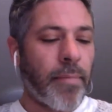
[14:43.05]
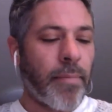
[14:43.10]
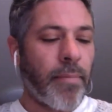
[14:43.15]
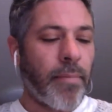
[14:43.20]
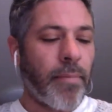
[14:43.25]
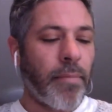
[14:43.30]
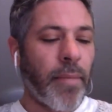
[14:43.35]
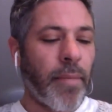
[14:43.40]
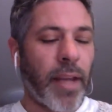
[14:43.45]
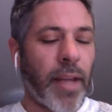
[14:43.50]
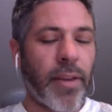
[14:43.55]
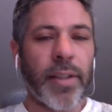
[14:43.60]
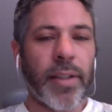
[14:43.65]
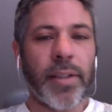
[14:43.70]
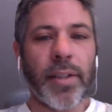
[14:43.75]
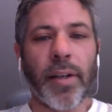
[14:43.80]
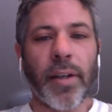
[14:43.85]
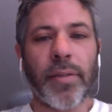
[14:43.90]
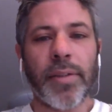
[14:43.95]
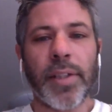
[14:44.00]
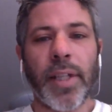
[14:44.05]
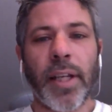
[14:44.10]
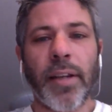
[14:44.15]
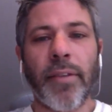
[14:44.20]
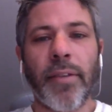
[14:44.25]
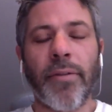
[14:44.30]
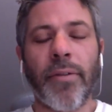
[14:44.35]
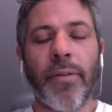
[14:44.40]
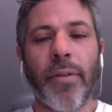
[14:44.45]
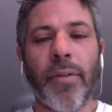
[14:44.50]
methods that I've seen
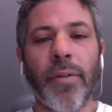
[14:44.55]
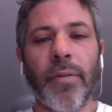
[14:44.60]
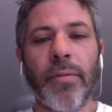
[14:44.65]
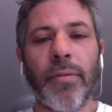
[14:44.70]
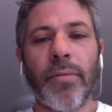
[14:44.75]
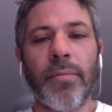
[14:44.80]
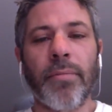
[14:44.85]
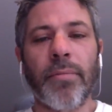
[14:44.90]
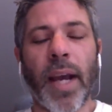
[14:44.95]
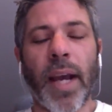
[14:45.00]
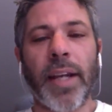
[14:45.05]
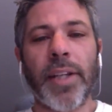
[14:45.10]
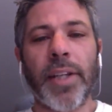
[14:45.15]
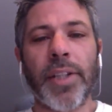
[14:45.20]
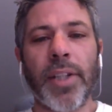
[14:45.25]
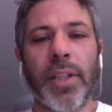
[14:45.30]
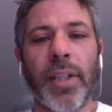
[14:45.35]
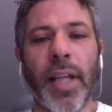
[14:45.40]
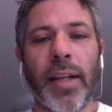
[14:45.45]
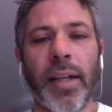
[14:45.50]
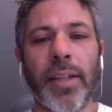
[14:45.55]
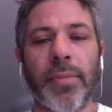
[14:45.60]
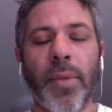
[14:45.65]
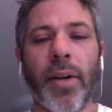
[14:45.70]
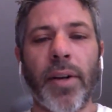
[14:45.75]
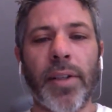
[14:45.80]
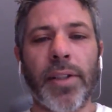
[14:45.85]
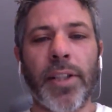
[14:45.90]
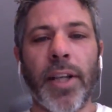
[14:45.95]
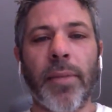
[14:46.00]
for managing that is
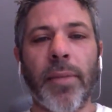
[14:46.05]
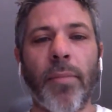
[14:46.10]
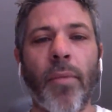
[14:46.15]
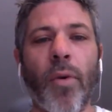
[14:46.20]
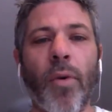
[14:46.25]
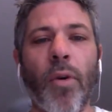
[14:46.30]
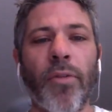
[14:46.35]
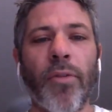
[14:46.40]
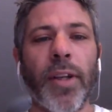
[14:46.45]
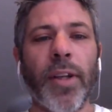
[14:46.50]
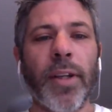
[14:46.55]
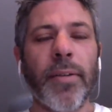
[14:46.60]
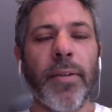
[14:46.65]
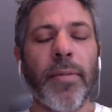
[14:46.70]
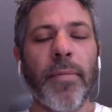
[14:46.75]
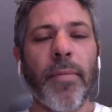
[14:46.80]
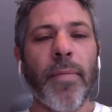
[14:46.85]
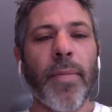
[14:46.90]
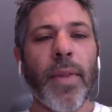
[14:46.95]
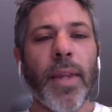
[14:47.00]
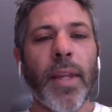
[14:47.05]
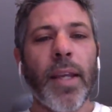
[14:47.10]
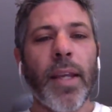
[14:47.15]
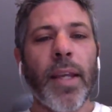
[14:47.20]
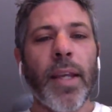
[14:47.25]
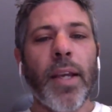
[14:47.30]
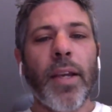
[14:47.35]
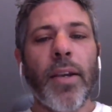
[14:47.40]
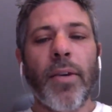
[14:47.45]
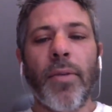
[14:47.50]
microstep morphing,
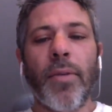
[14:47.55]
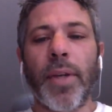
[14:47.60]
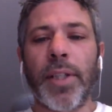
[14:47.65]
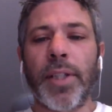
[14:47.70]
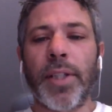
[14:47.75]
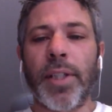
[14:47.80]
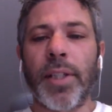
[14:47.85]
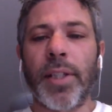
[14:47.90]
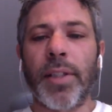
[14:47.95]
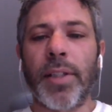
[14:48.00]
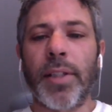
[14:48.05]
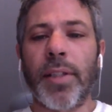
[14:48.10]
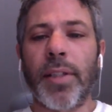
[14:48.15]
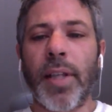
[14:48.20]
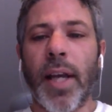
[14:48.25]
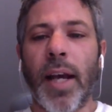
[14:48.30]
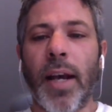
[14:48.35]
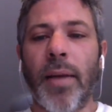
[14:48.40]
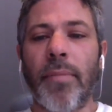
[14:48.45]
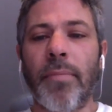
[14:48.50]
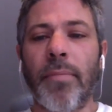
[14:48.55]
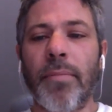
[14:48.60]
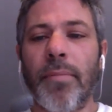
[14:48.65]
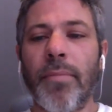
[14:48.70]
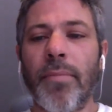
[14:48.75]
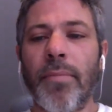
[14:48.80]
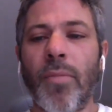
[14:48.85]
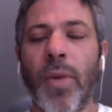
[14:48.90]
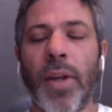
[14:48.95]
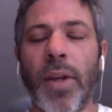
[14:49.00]
which is
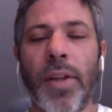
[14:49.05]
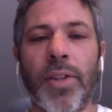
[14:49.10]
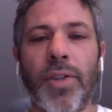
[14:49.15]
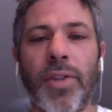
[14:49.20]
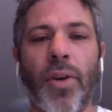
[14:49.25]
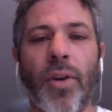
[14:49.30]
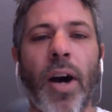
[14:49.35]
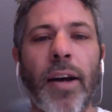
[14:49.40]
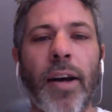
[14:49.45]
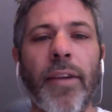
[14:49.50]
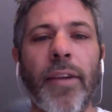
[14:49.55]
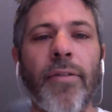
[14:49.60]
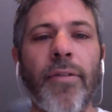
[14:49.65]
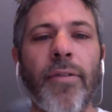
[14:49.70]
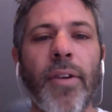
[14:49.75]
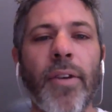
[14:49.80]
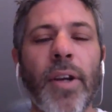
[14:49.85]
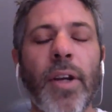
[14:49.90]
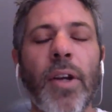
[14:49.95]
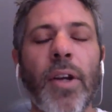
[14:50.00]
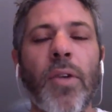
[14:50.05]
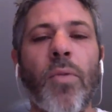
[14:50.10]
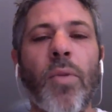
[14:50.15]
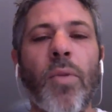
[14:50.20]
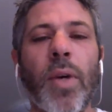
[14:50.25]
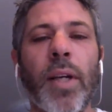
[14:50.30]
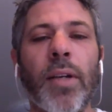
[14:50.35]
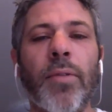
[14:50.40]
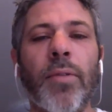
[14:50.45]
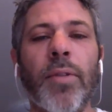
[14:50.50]
where the drive
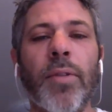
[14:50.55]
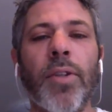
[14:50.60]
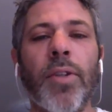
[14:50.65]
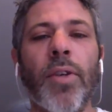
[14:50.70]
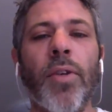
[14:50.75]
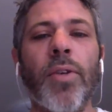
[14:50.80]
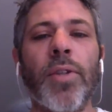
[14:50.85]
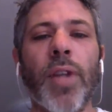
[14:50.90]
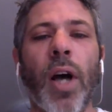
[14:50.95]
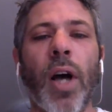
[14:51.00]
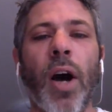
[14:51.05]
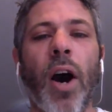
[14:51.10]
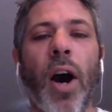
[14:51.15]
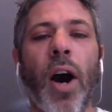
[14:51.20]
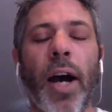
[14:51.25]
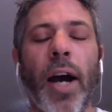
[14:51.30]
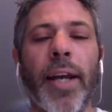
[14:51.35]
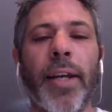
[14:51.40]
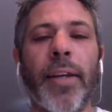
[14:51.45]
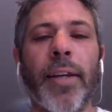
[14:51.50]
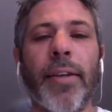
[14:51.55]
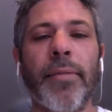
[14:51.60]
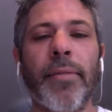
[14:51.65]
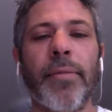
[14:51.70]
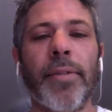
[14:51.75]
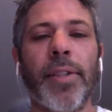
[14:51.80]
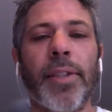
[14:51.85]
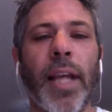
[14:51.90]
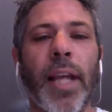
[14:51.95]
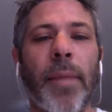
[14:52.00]
will use a high
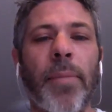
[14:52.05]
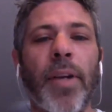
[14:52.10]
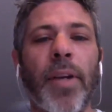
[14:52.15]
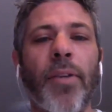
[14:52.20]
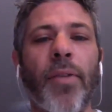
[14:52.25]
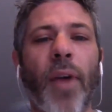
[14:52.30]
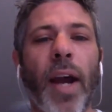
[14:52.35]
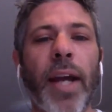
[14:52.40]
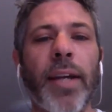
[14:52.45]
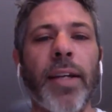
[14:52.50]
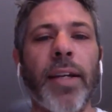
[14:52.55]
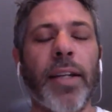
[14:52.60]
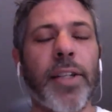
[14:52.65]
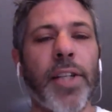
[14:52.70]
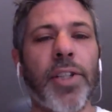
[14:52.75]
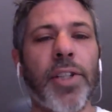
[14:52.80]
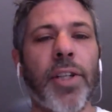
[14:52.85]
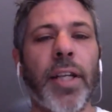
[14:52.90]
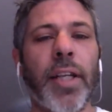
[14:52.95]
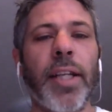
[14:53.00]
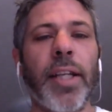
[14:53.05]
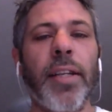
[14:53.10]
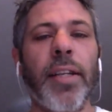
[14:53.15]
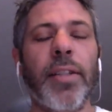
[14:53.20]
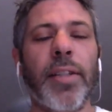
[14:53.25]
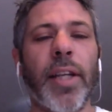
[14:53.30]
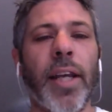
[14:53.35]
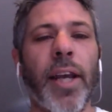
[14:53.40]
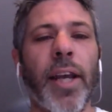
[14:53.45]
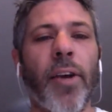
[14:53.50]
stepping rate initially
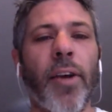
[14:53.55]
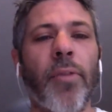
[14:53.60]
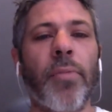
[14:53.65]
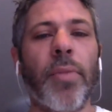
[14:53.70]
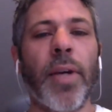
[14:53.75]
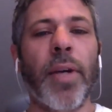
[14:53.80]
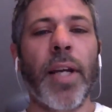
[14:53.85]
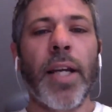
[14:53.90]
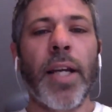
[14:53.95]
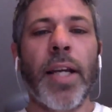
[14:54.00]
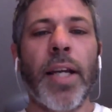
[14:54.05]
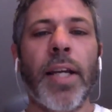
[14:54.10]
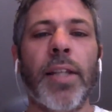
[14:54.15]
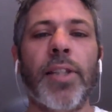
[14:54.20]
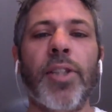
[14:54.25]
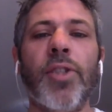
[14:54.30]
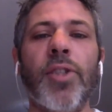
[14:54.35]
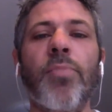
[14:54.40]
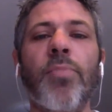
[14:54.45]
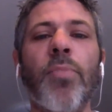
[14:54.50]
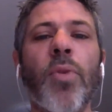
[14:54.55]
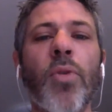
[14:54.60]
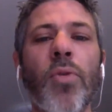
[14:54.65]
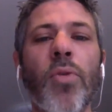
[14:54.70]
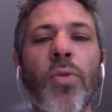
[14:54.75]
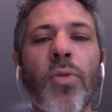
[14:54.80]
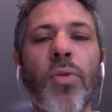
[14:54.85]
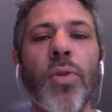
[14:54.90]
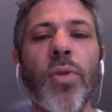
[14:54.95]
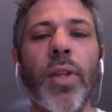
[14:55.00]
to help
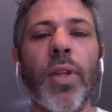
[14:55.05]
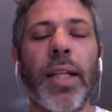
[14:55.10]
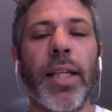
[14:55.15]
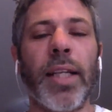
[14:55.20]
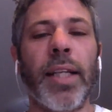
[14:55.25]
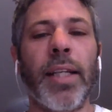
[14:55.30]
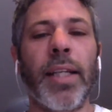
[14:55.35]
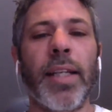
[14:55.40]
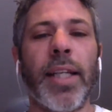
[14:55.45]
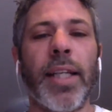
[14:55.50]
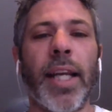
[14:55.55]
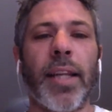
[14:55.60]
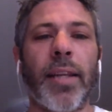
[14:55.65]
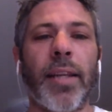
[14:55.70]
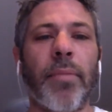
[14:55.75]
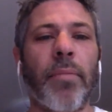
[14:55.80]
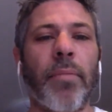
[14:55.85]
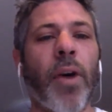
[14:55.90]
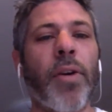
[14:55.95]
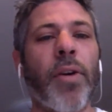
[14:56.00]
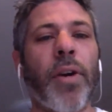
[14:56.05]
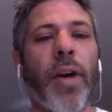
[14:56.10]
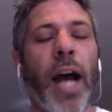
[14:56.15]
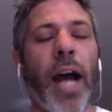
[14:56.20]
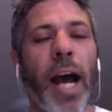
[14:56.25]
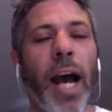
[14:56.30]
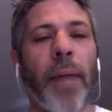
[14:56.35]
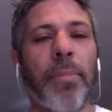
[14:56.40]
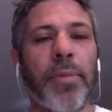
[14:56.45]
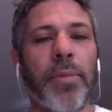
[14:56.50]
smoothly get the motor
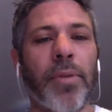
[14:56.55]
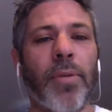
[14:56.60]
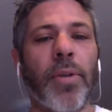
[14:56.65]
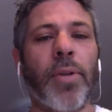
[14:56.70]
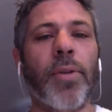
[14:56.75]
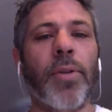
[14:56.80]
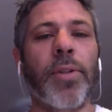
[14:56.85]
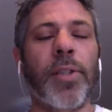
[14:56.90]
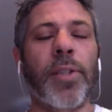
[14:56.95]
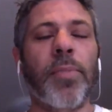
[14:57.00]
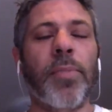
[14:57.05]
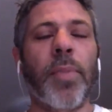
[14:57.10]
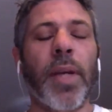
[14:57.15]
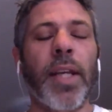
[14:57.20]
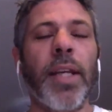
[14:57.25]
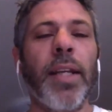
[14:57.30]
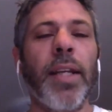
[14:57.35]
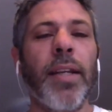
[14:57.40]
up to a good speed.